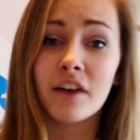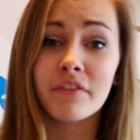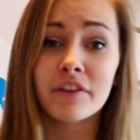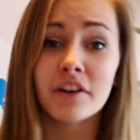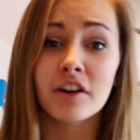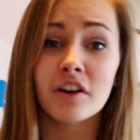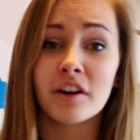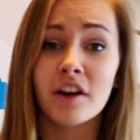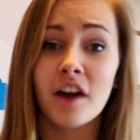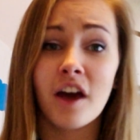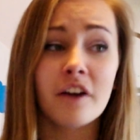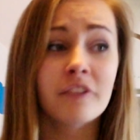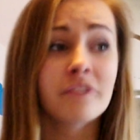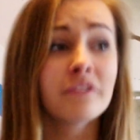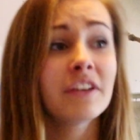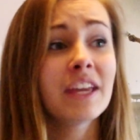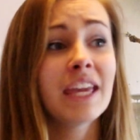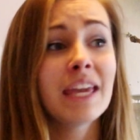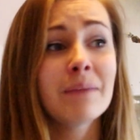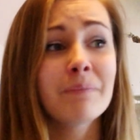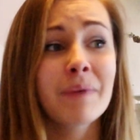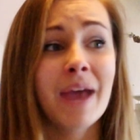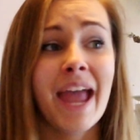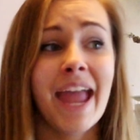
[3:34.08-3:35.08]
the governor enough,
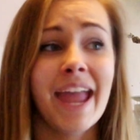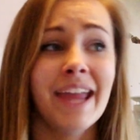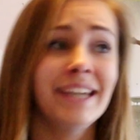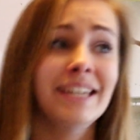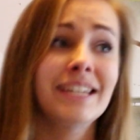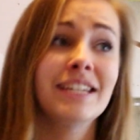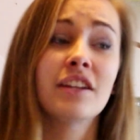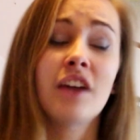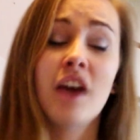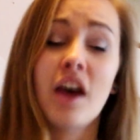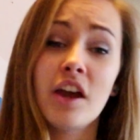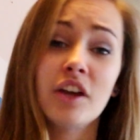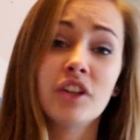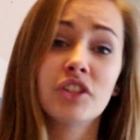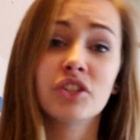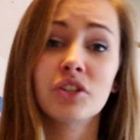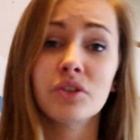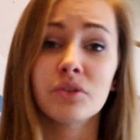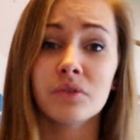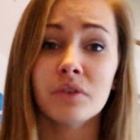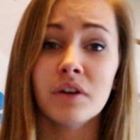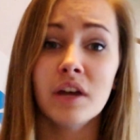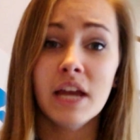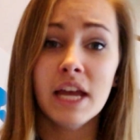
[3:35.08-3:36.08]
he beheaded
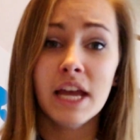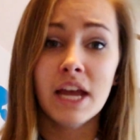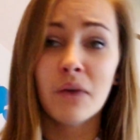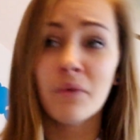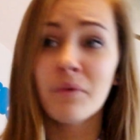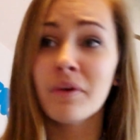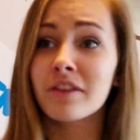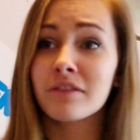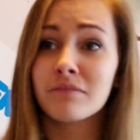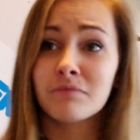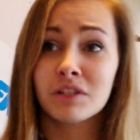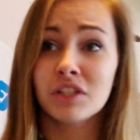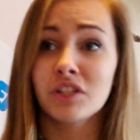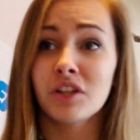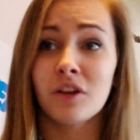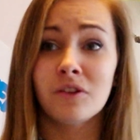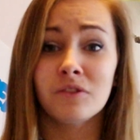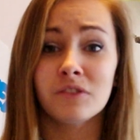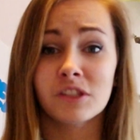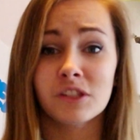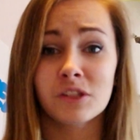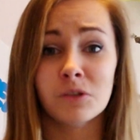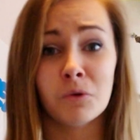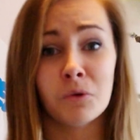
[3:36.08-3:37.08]
Herschel with
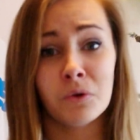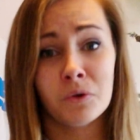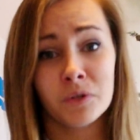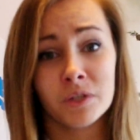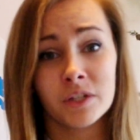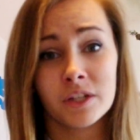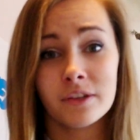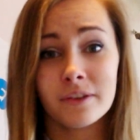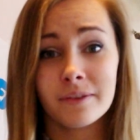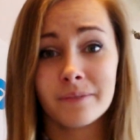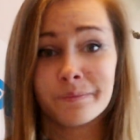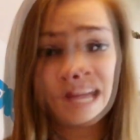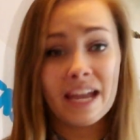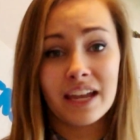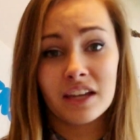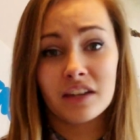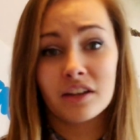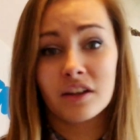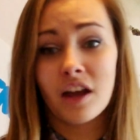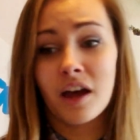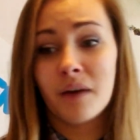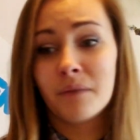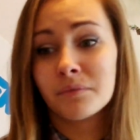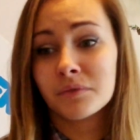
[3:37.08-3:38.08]
Michonne's sword.
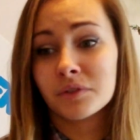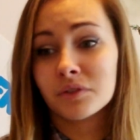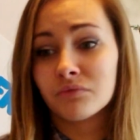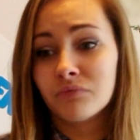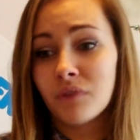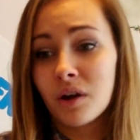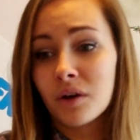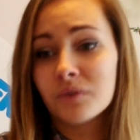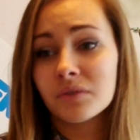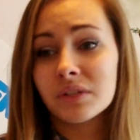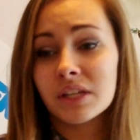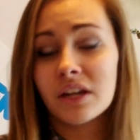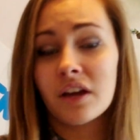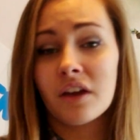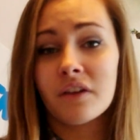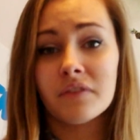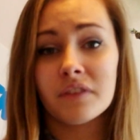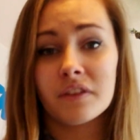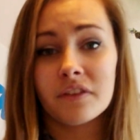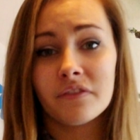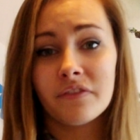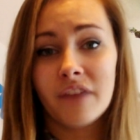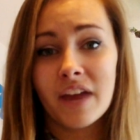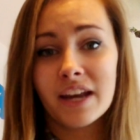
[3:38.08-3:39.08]
Tank comes, rolls in
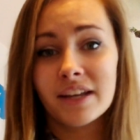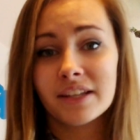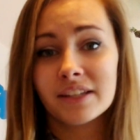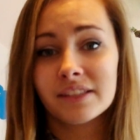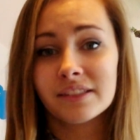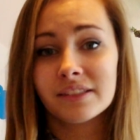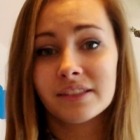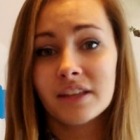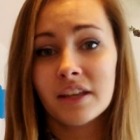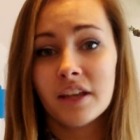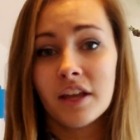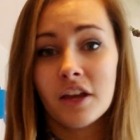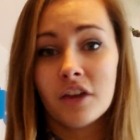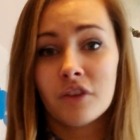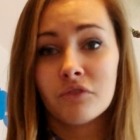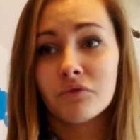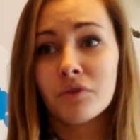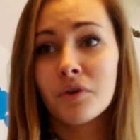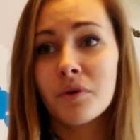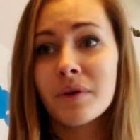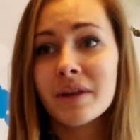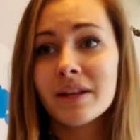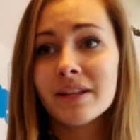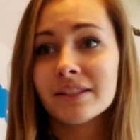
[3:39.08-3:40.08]
over the fence,
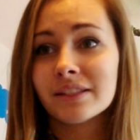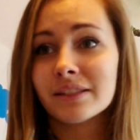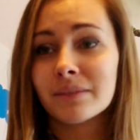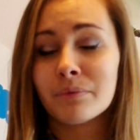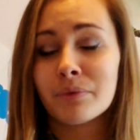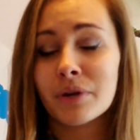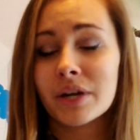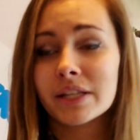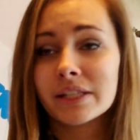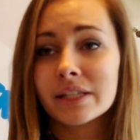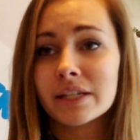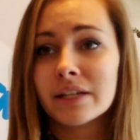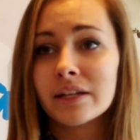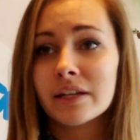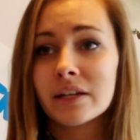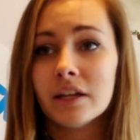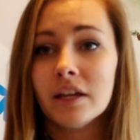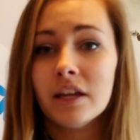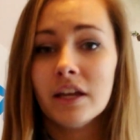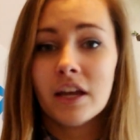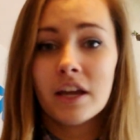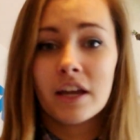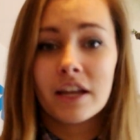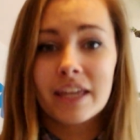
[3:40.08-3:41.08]
ruins the
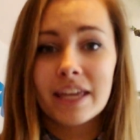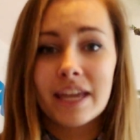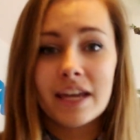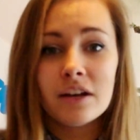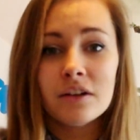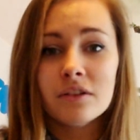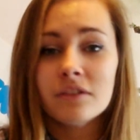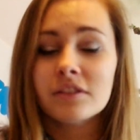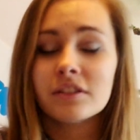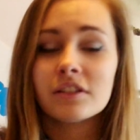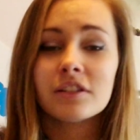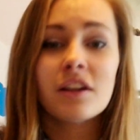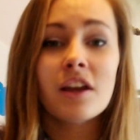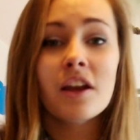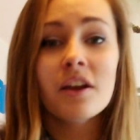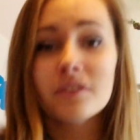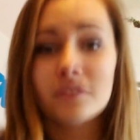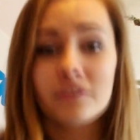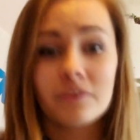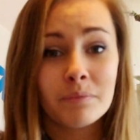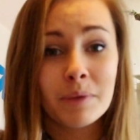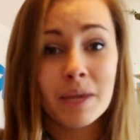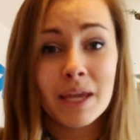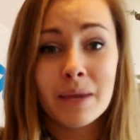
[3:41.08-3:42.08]
prison, kills
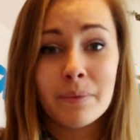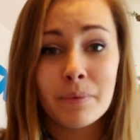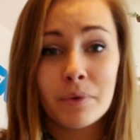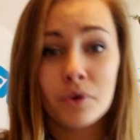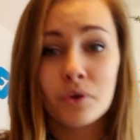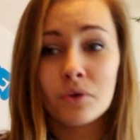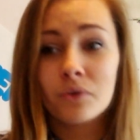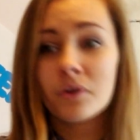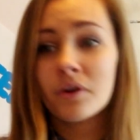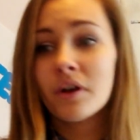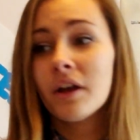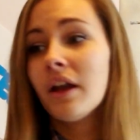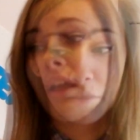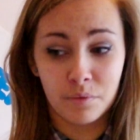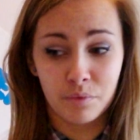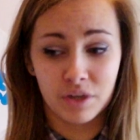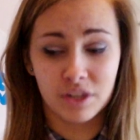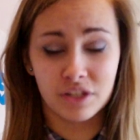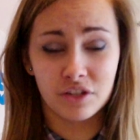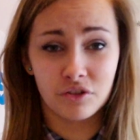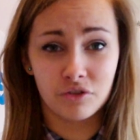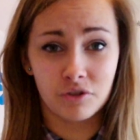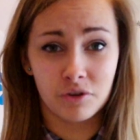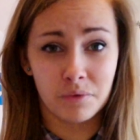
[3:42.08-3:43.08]
loads of people. The
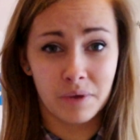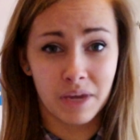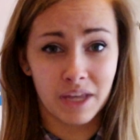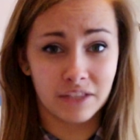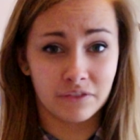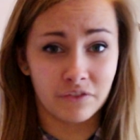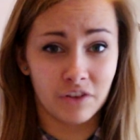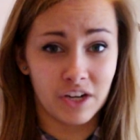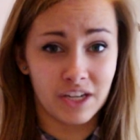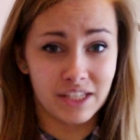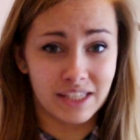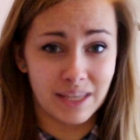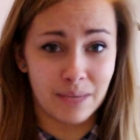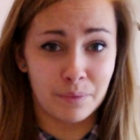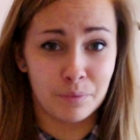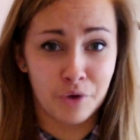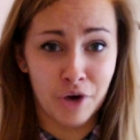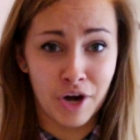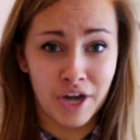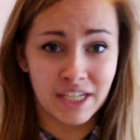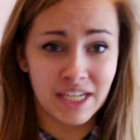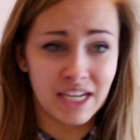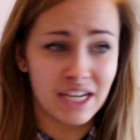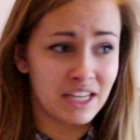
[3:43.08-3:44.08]
prison group gets very
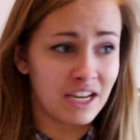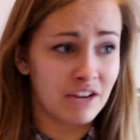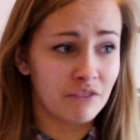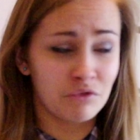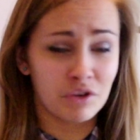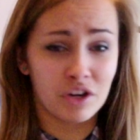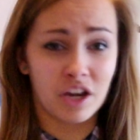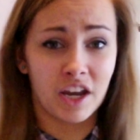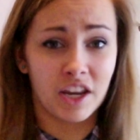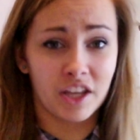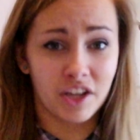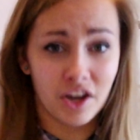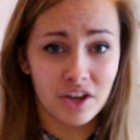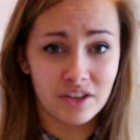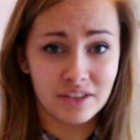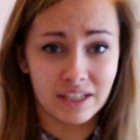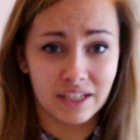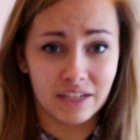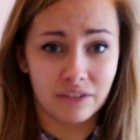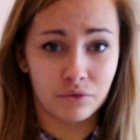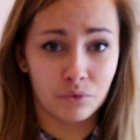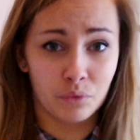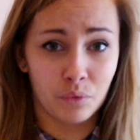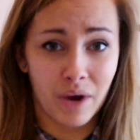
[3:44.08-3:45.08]
separated and everyone kind of goes
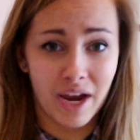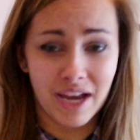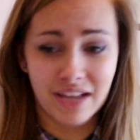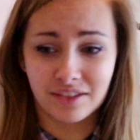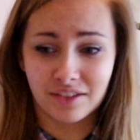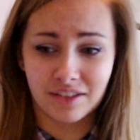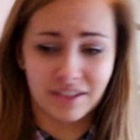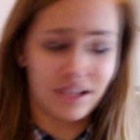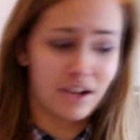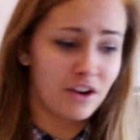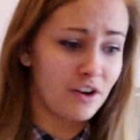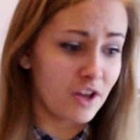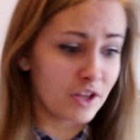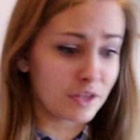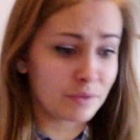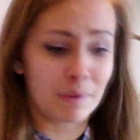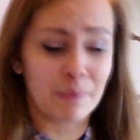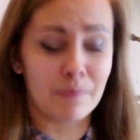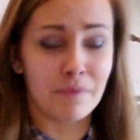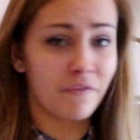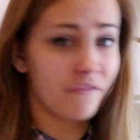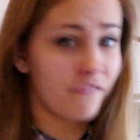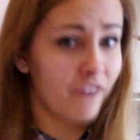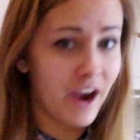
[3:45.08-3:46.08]
their different ways because there are loads of
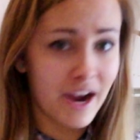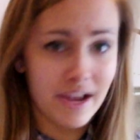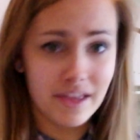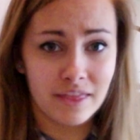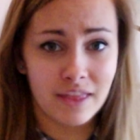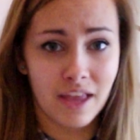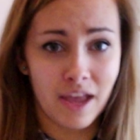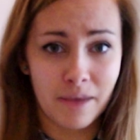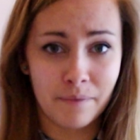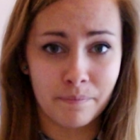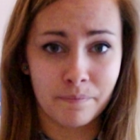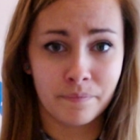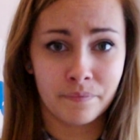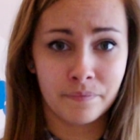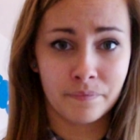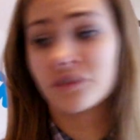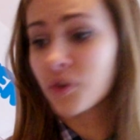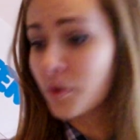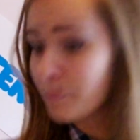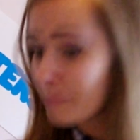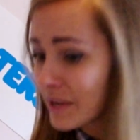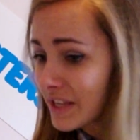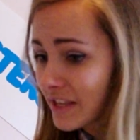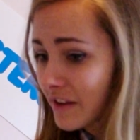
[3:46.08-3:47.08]
people fighting them. There are
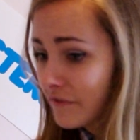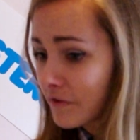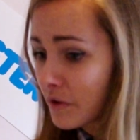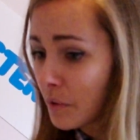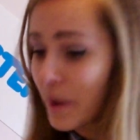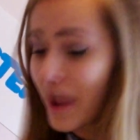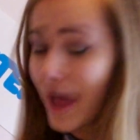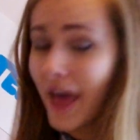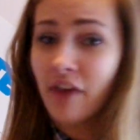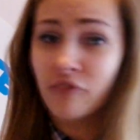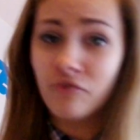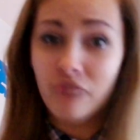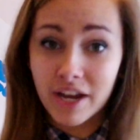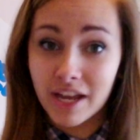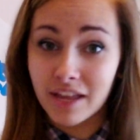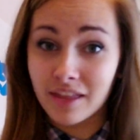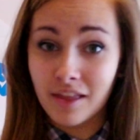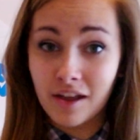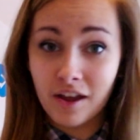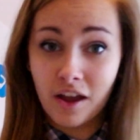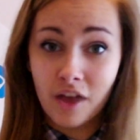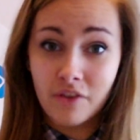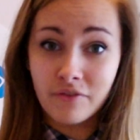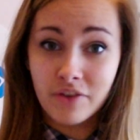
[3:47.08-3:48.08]
zombies everywhere. Rick
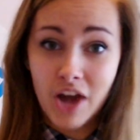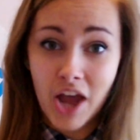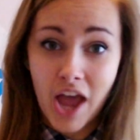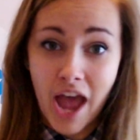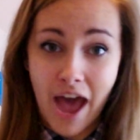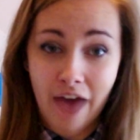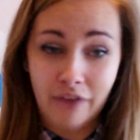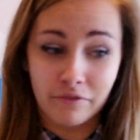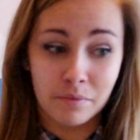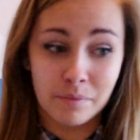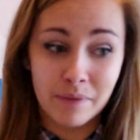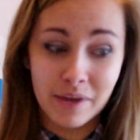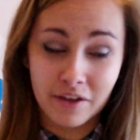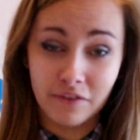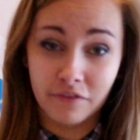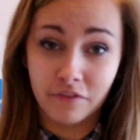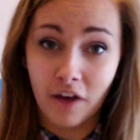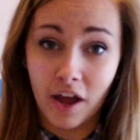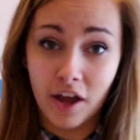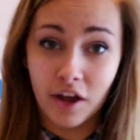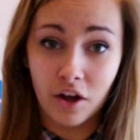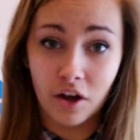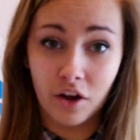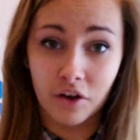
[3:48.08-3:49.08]
and the governor have a big
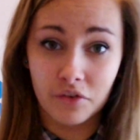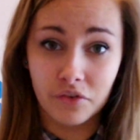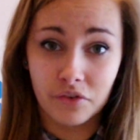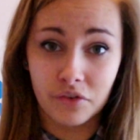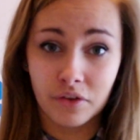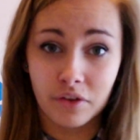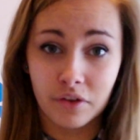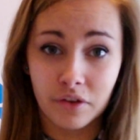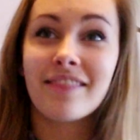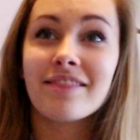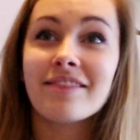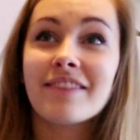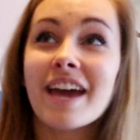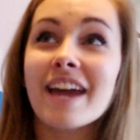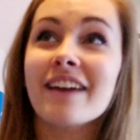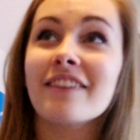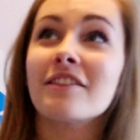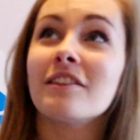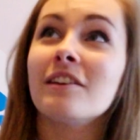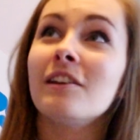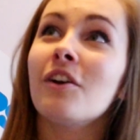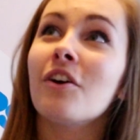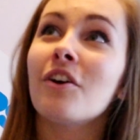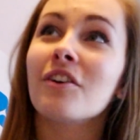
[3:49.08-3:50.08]
fight off. And
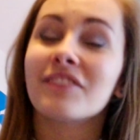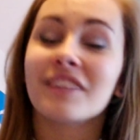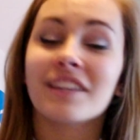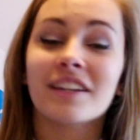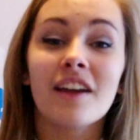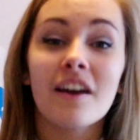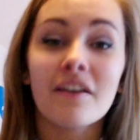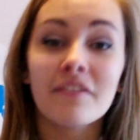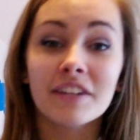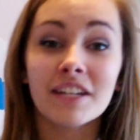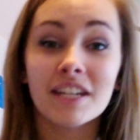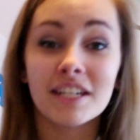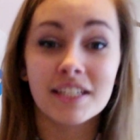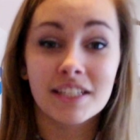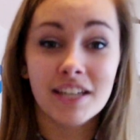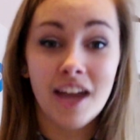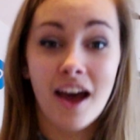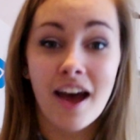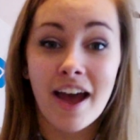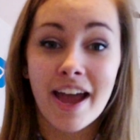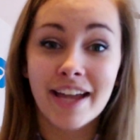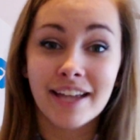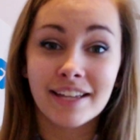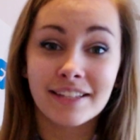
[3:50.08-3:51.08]
thank the Lord the governor
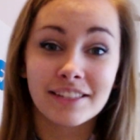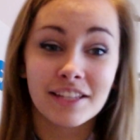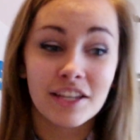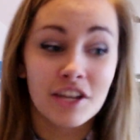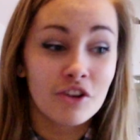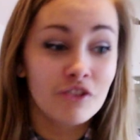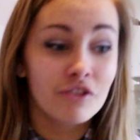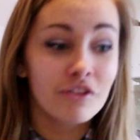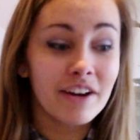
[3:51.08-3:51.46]
dies.